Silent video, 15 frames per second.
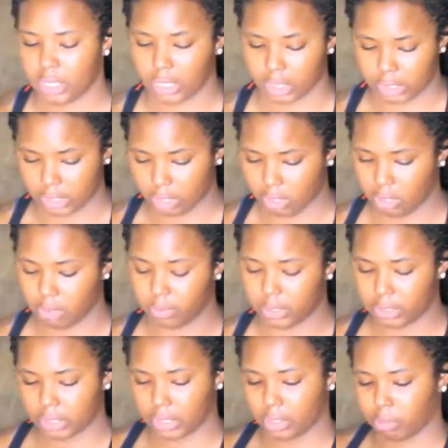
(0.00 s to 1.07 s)
is
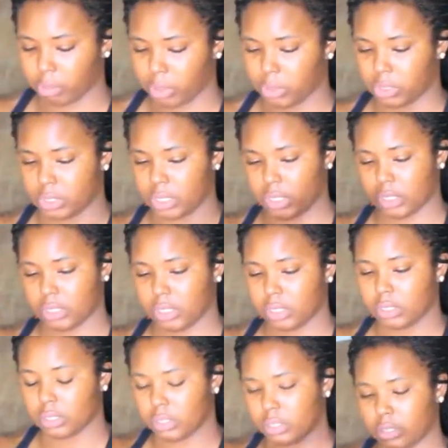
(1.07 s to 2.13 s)
always like a bird's nest,
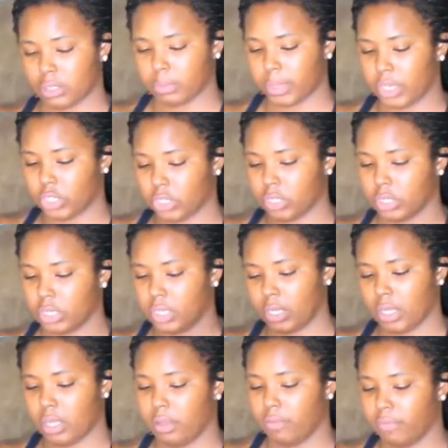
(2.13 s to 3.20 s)

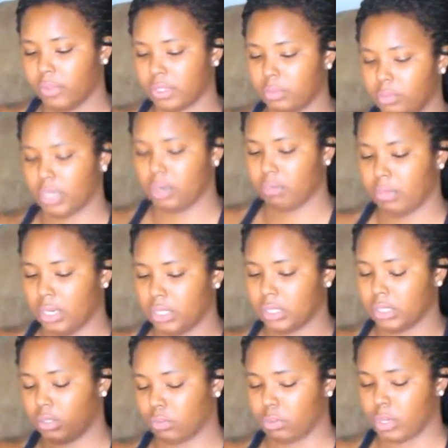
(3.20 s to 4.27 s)
especially if it's been a minute
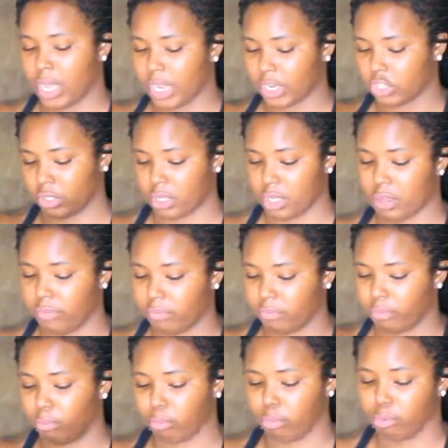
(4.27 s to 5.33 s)
since we actually
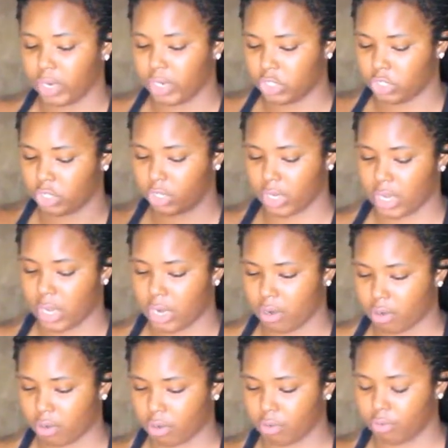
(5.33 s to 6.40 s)
brushed her hair
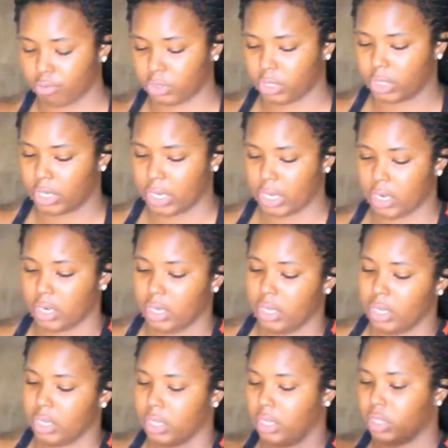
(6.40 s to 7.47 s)
or combed her hair.
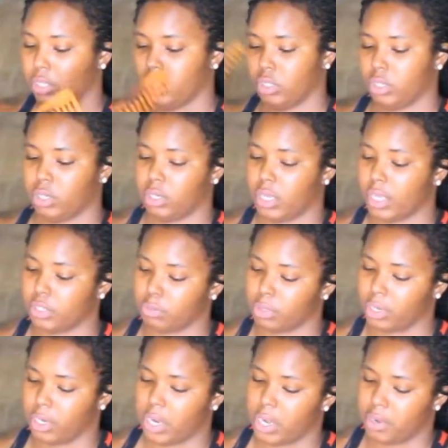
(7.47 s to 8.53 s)
That's where
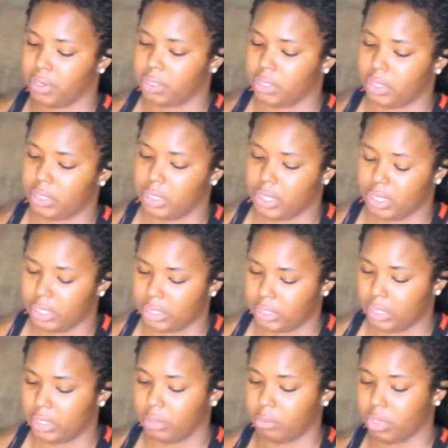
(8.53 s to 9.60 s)
her hair is the thickest,
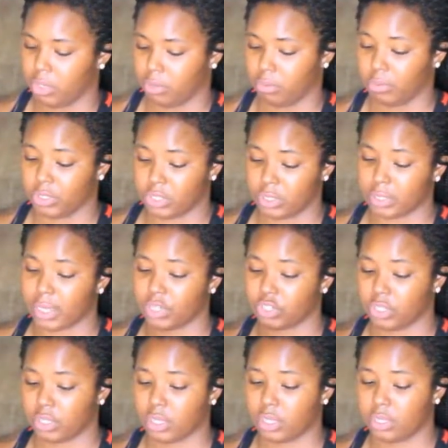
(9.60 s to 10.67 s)
in the middle, which is
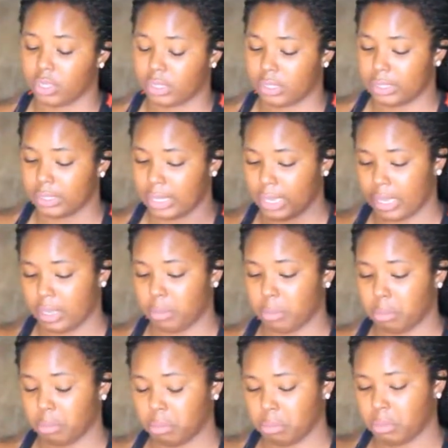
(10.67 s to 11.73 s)
actually the
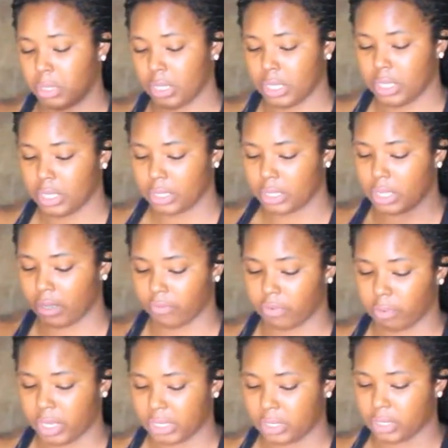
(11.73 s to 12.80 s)
same thing for
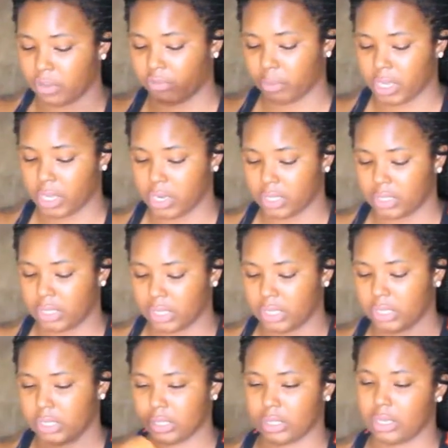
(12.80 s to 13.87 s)
myself. My hair is
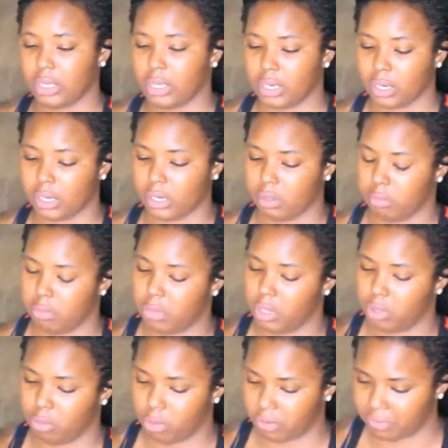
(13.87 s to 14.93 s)
thickest in the
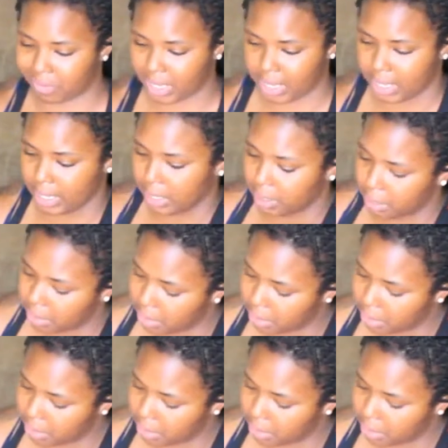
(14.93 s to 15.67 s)
middle of my head.